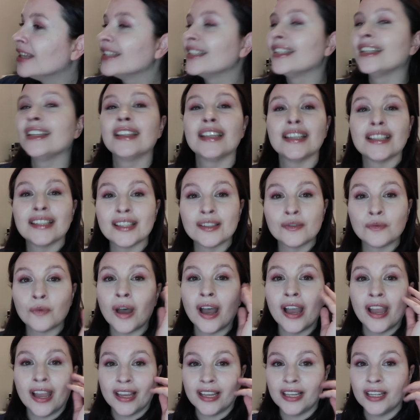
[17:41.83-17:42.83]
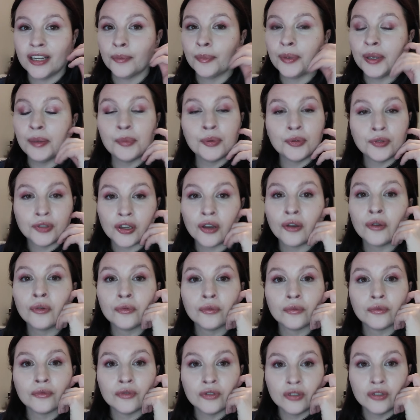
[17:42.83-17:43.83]
See, this is why I hear people
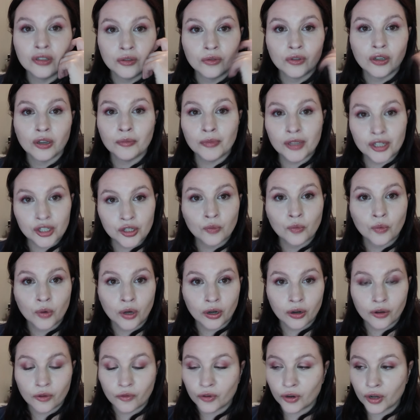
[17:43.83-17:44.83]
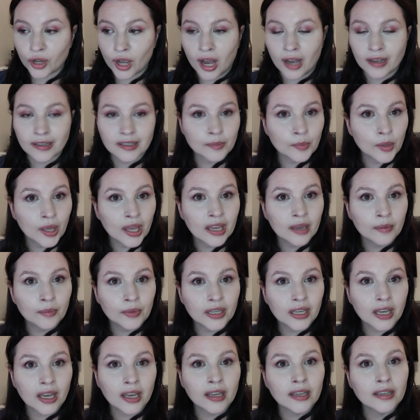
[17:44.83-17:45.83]
don't do commission work for cosplay,
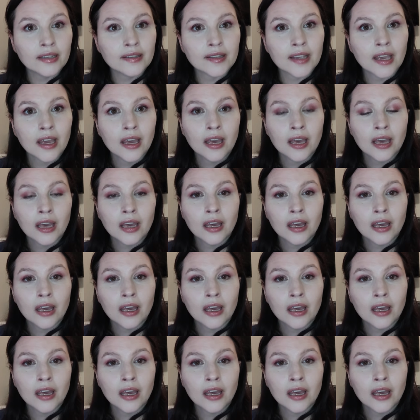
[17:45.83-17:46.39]
because